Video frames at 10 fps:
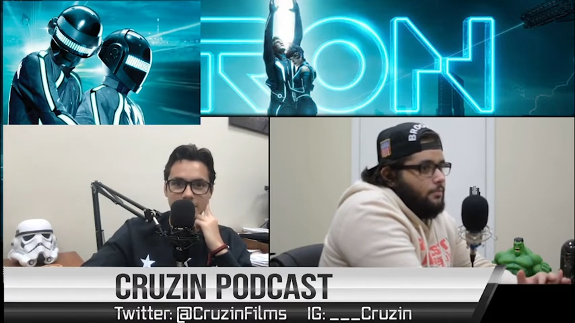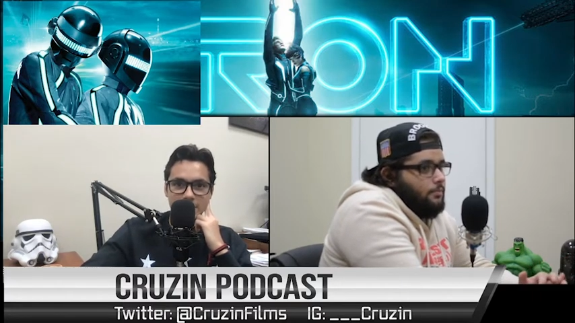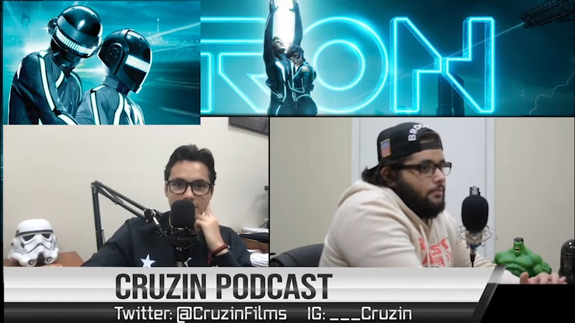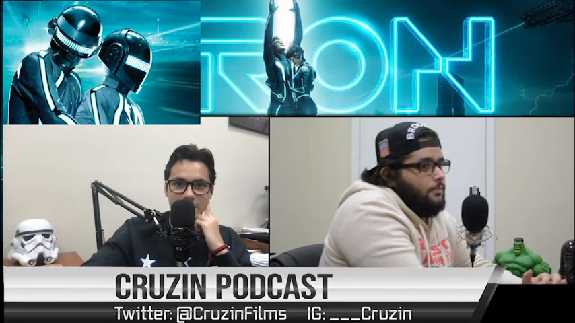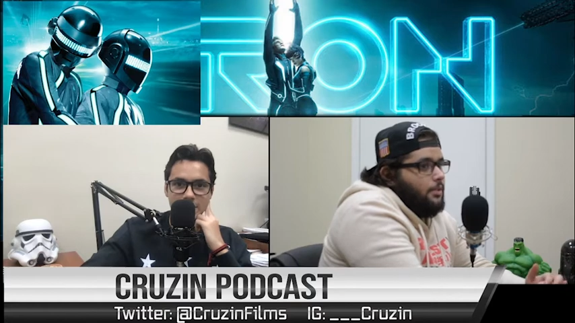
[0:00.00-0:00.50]

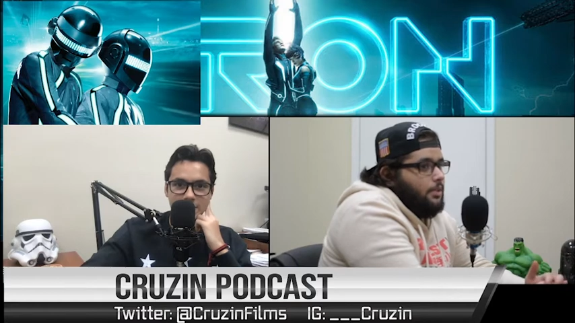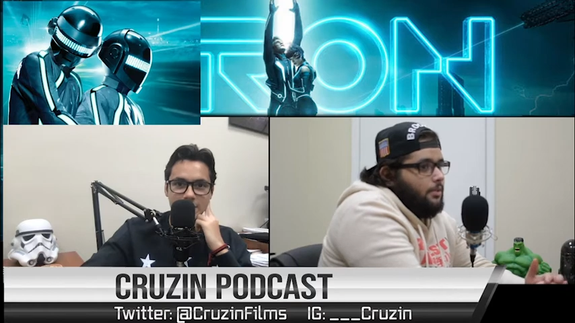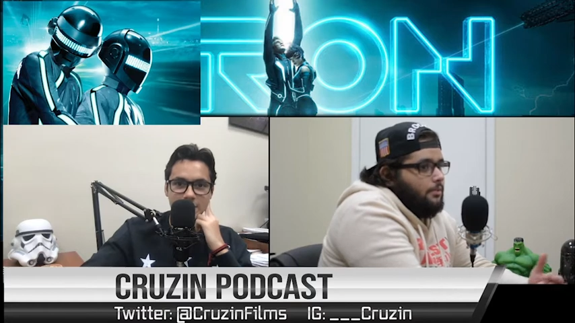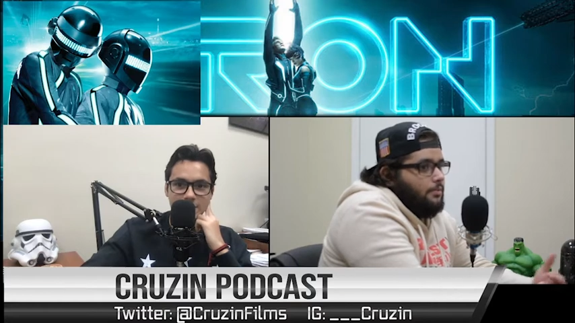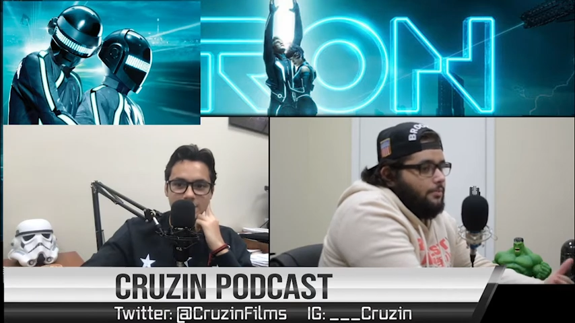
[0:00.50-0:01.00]
Speaker 1: Yeah.
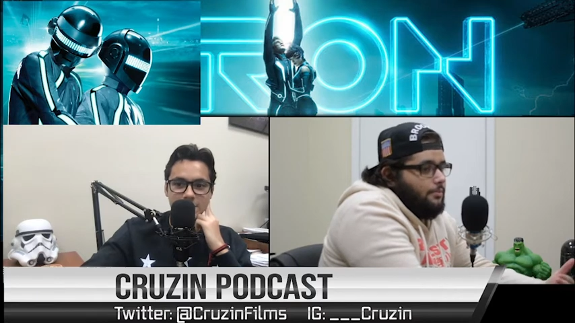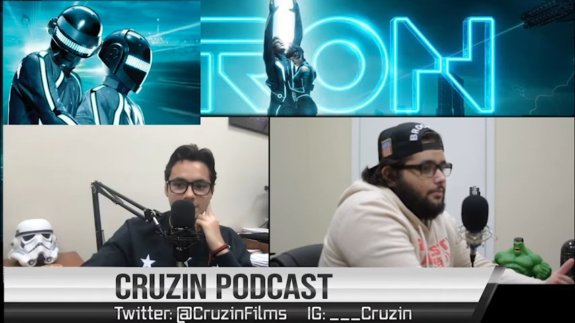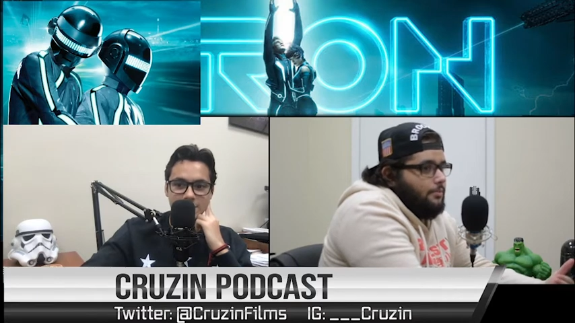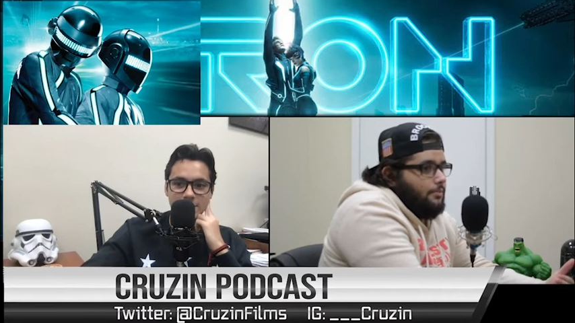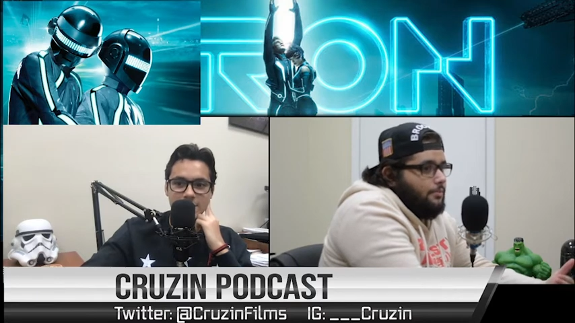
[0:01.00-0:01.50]
Uh,
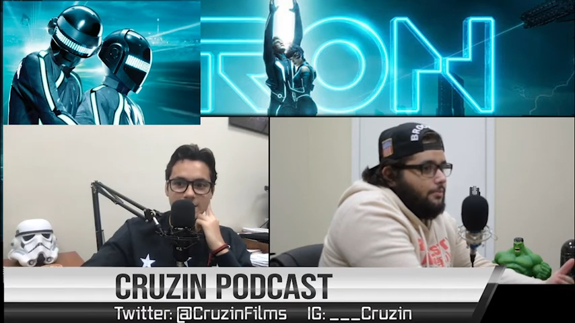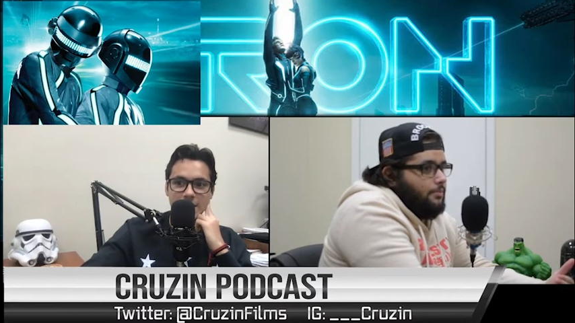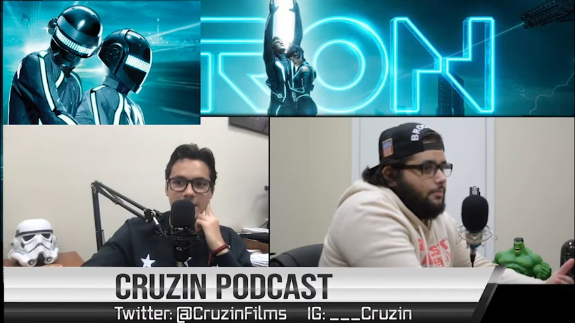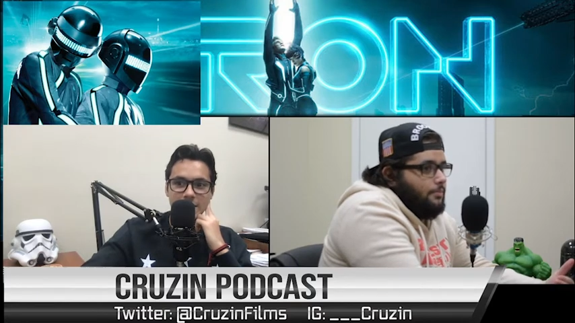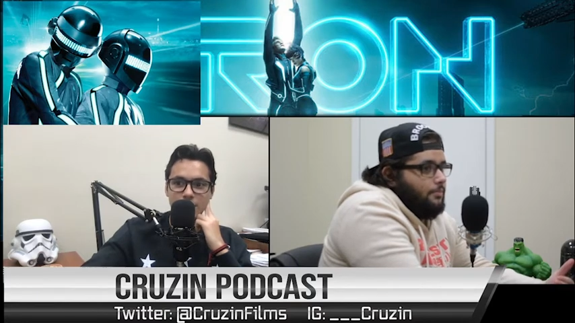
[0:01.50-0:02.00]
to this
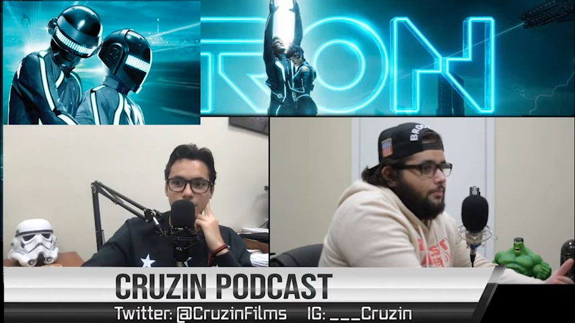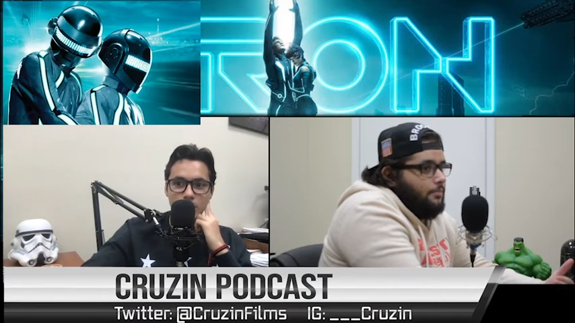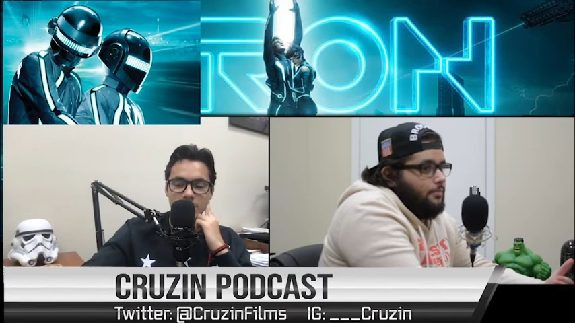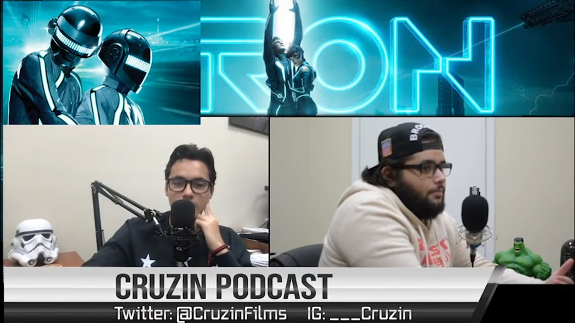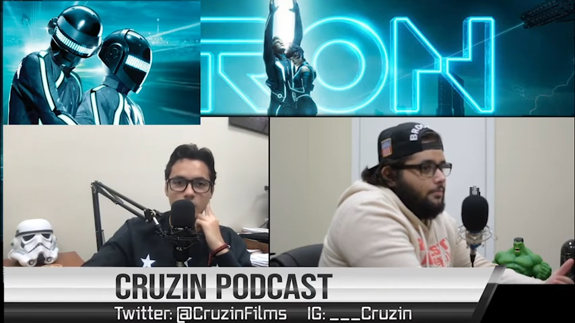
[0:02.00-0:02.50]
day, every
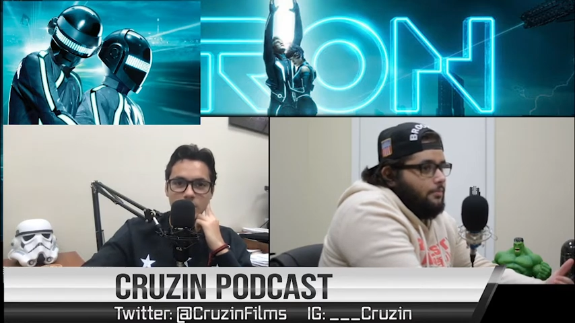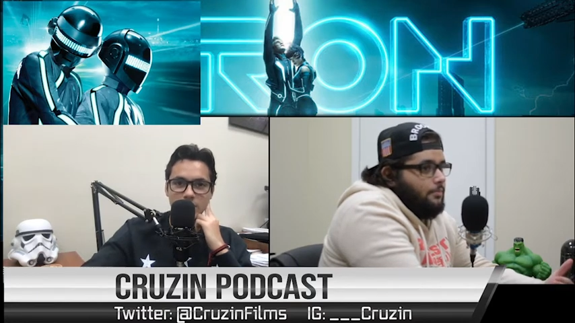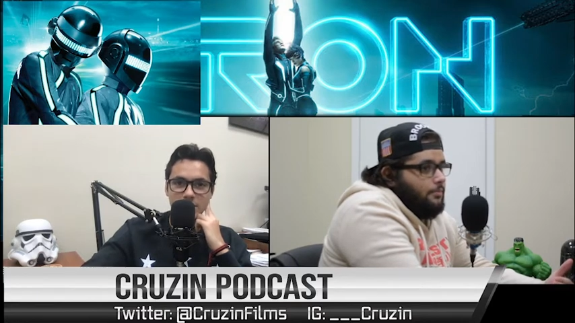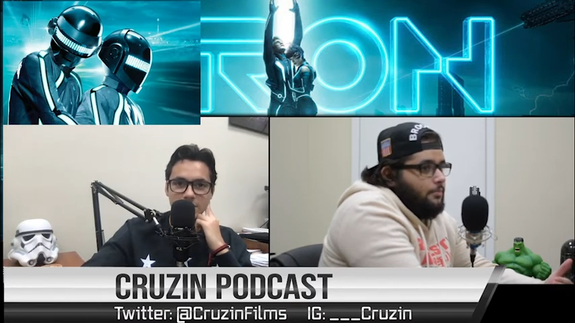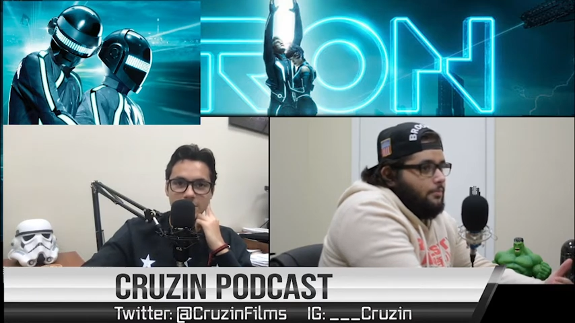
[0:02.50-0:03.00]
once in a while, we
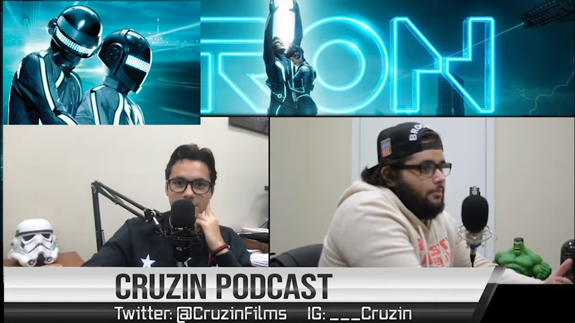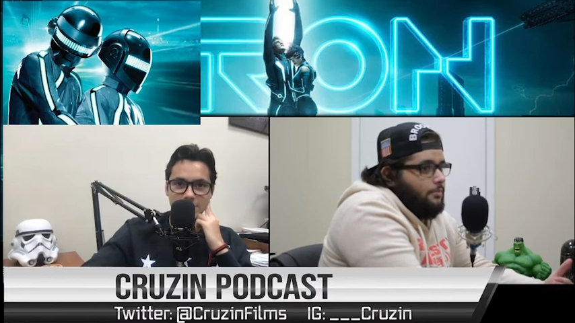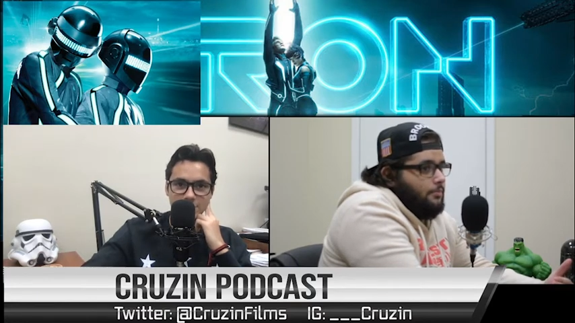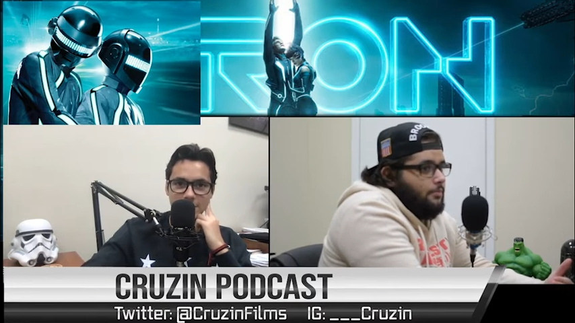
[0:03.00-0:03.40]
still listen to it.